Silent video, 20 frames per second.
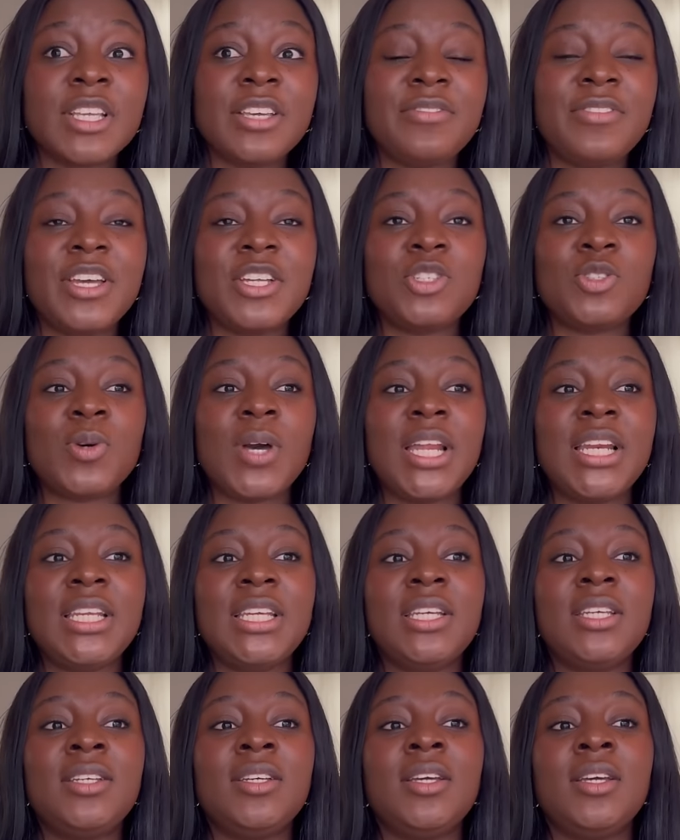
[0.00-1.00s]

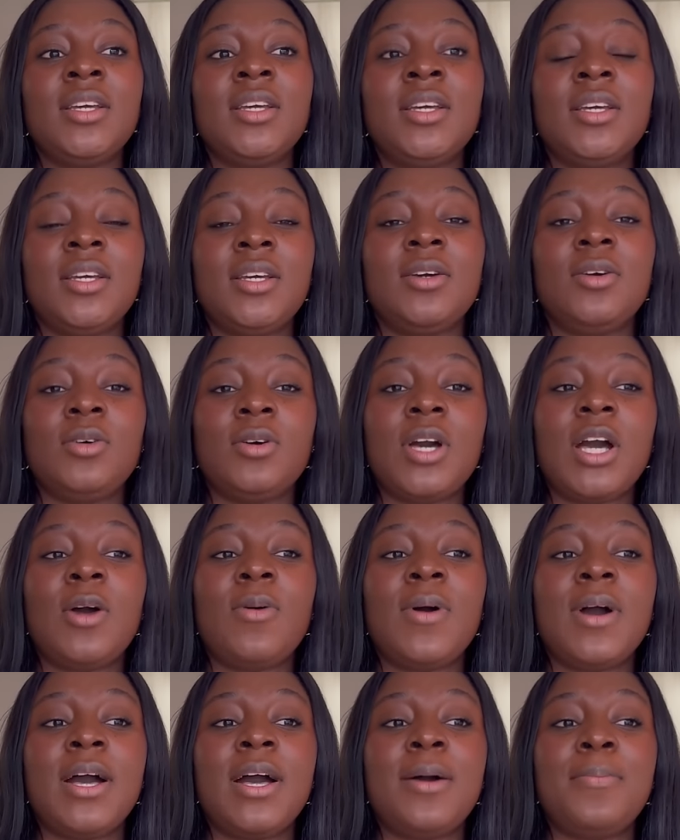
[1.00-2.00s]
eventually
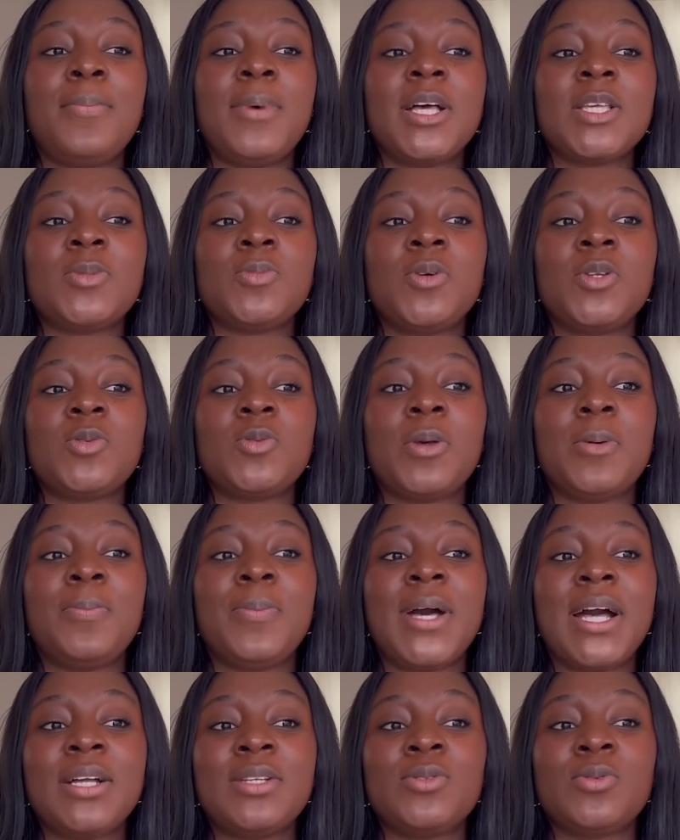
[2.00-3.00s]
our passports were
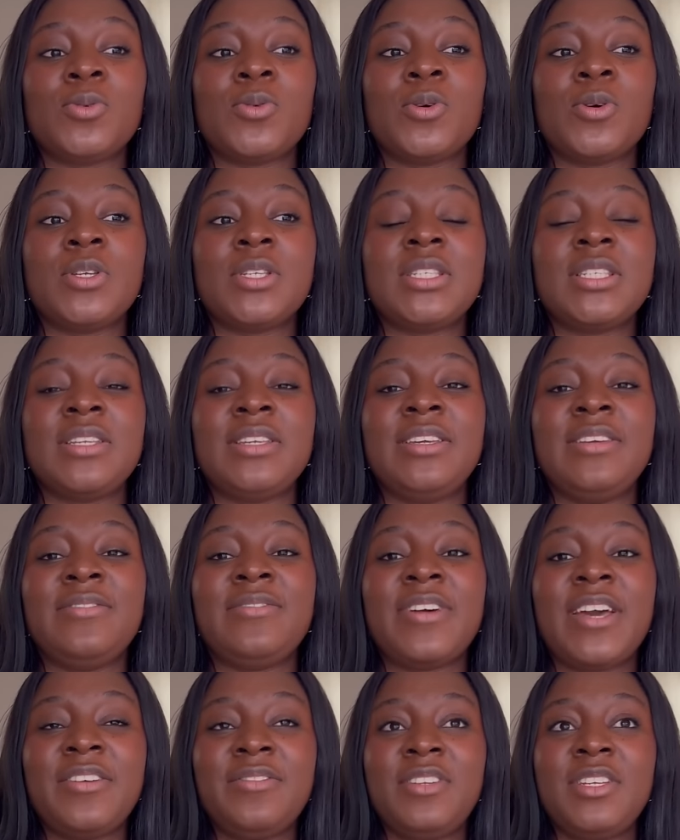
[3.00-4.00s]
back to us in
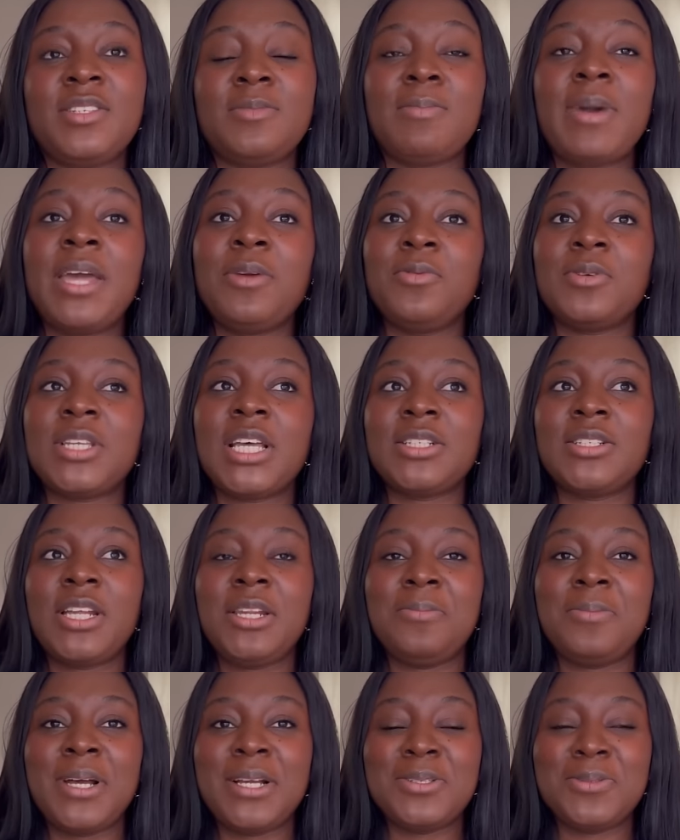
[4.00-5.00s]
five days. Mine was
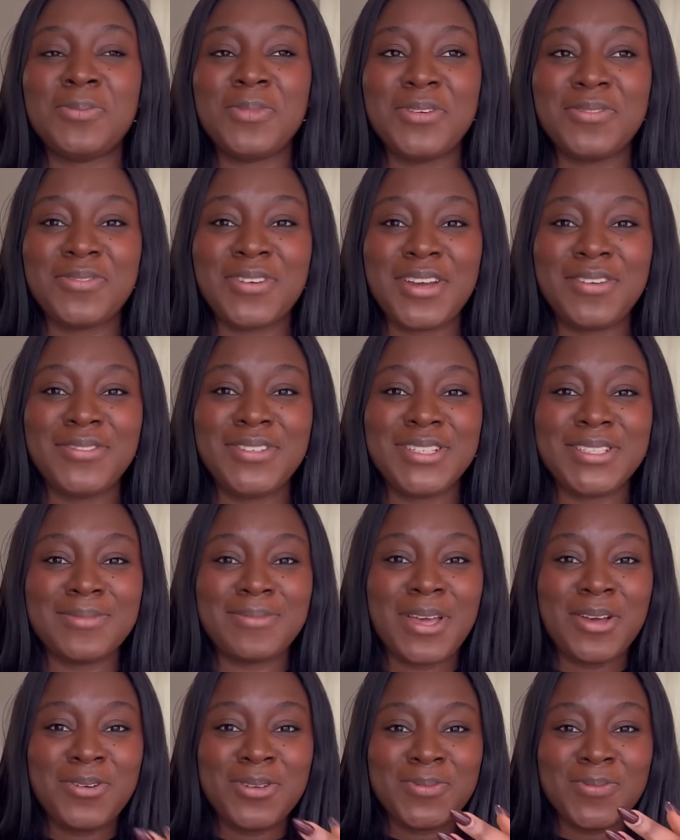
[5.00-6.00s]
actually back to me in five days.
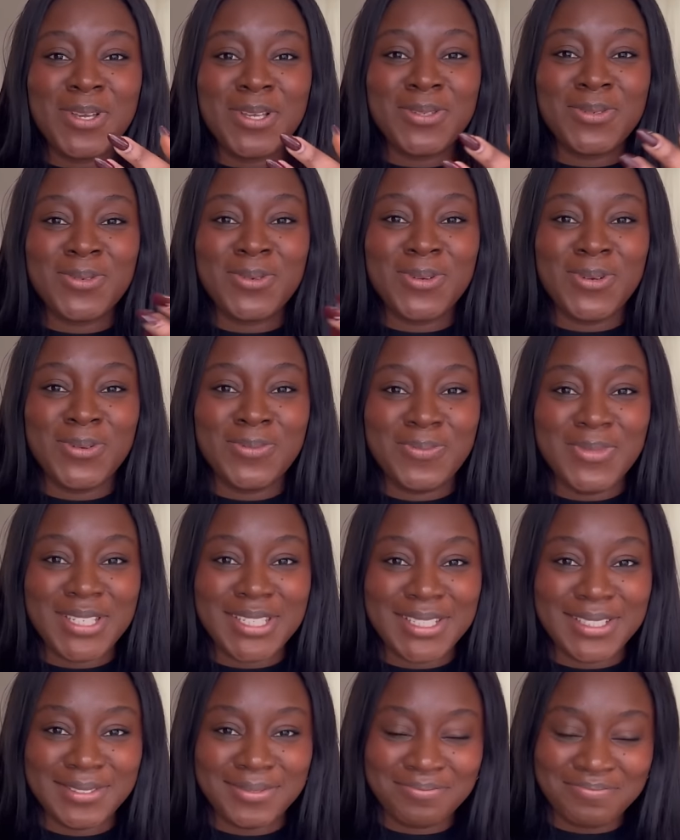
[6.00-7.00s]
My husband's one got
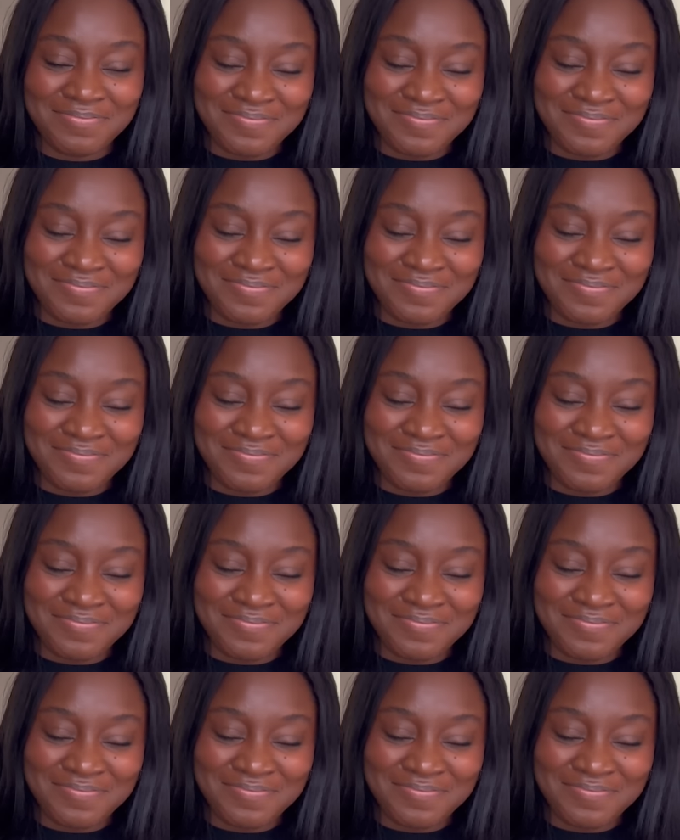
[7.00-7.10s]
missing.